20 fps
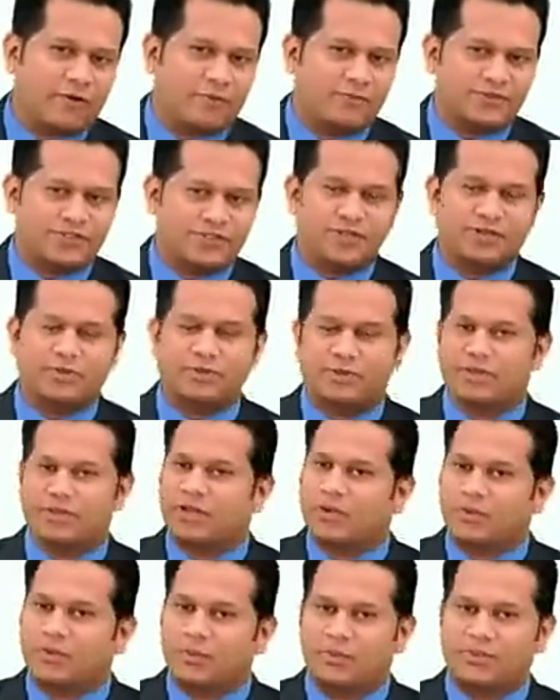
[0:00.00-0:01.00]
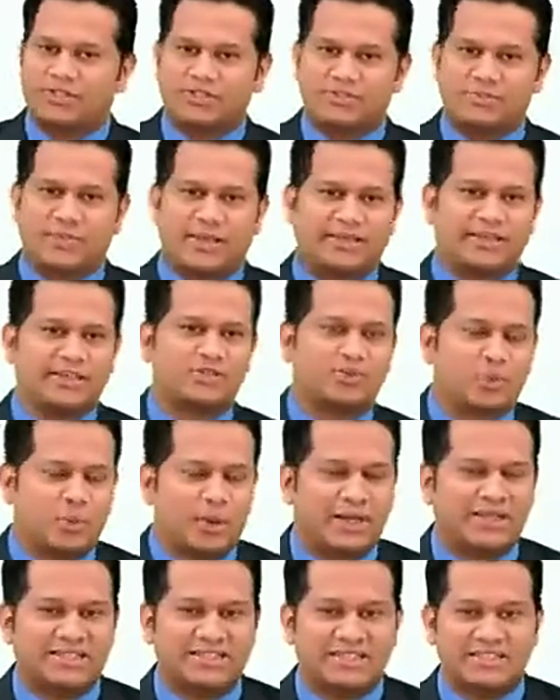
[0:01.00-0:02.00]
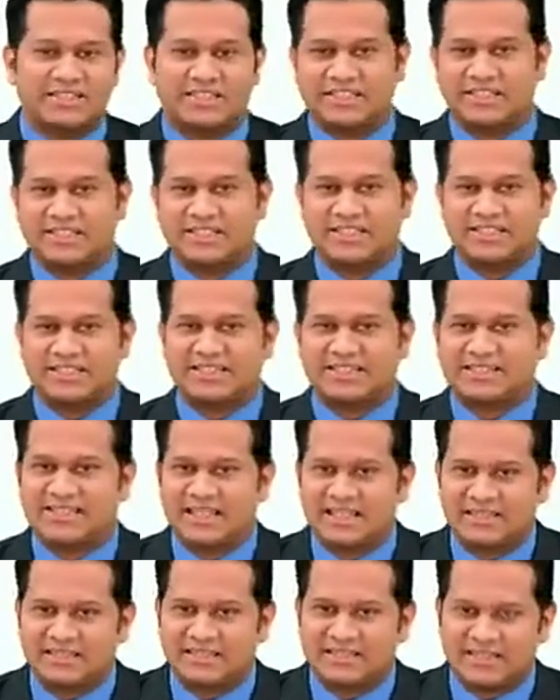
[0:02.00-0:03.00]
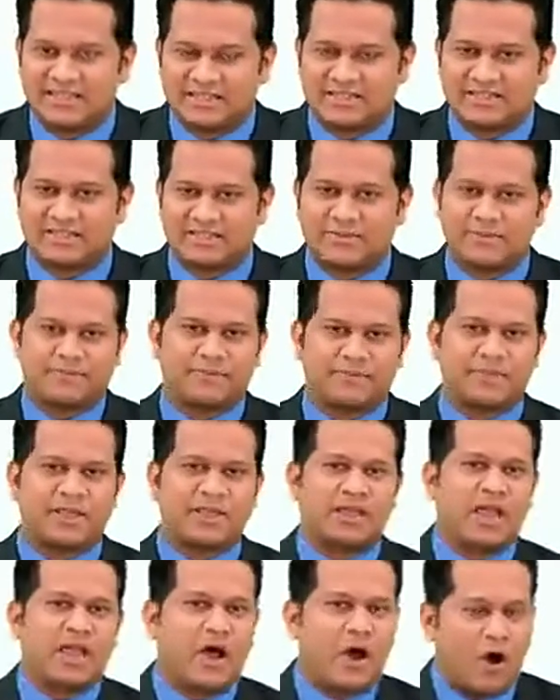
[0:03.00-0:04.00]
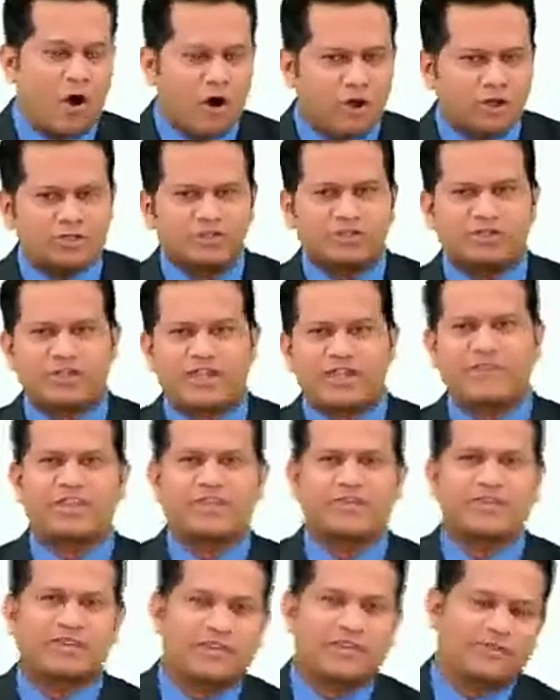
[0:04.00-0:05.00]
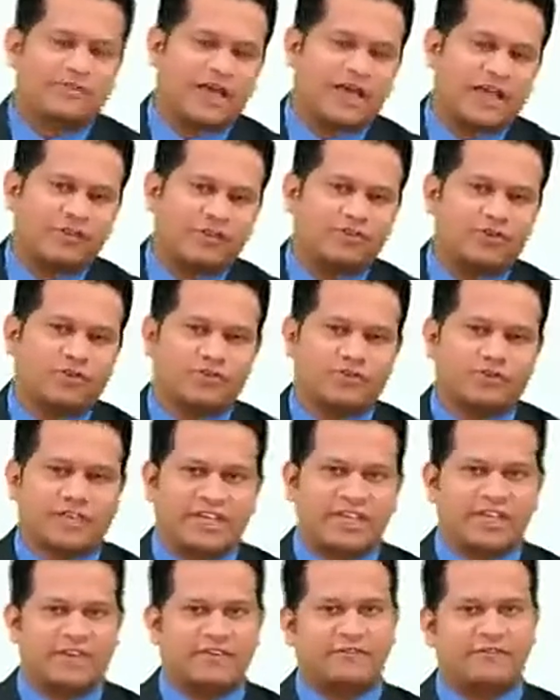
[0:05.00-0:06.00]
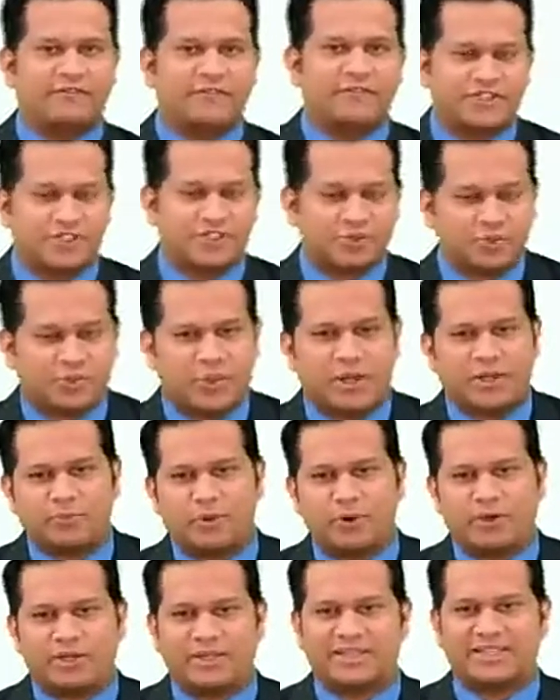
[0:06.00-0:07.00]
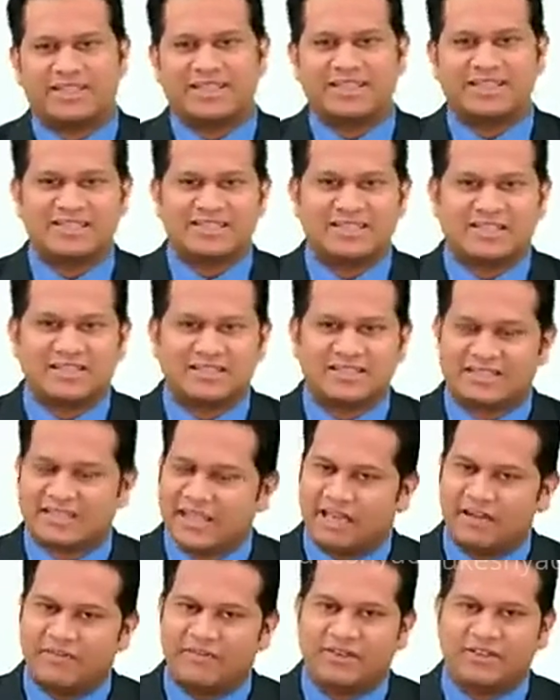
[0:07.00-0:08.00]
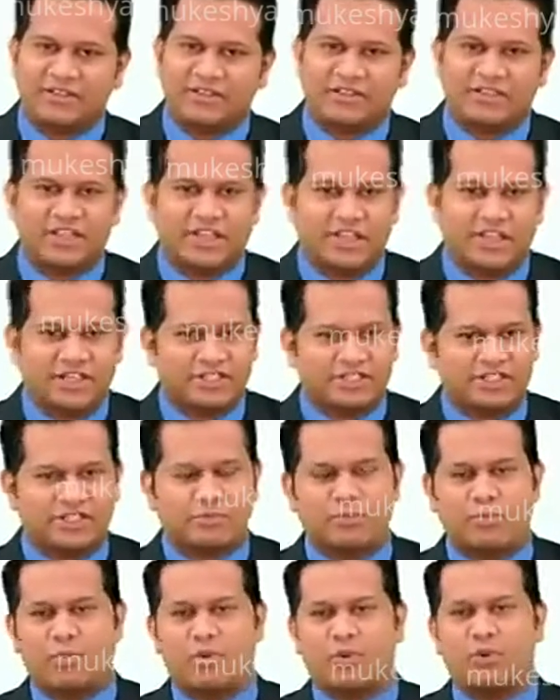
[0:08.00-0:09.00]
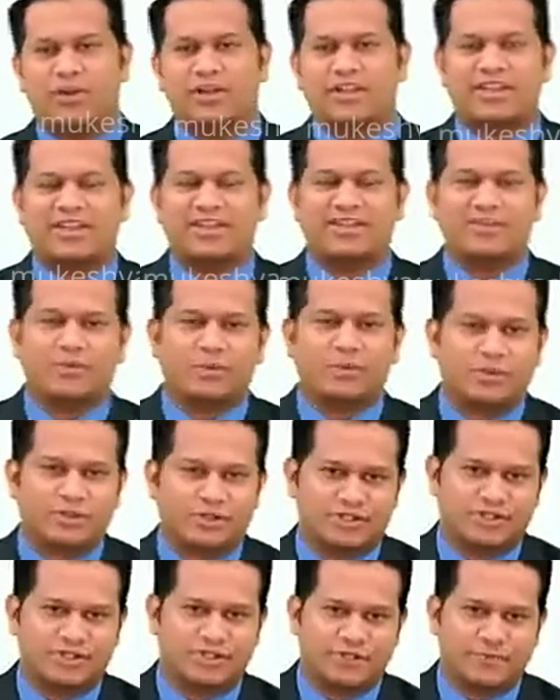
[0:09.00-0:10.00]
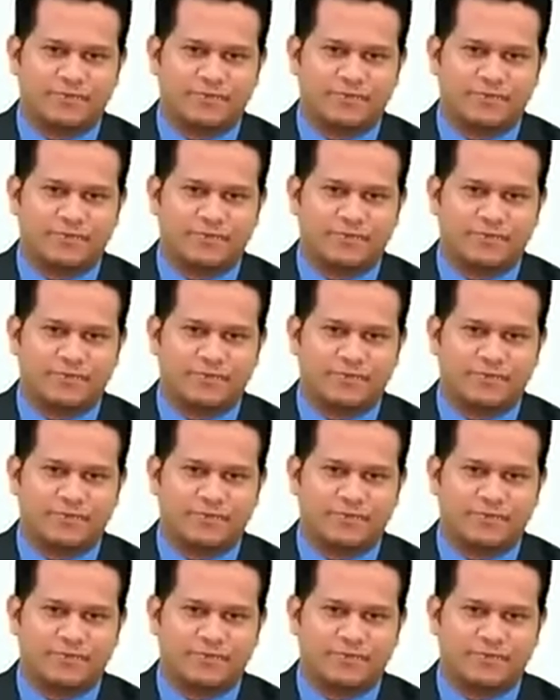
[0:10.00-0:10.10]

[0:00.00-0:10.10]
observed, which is -1 degree Celsius. Also they have given the value of Kf, which is 1.86 Kelvin kg mole inverse.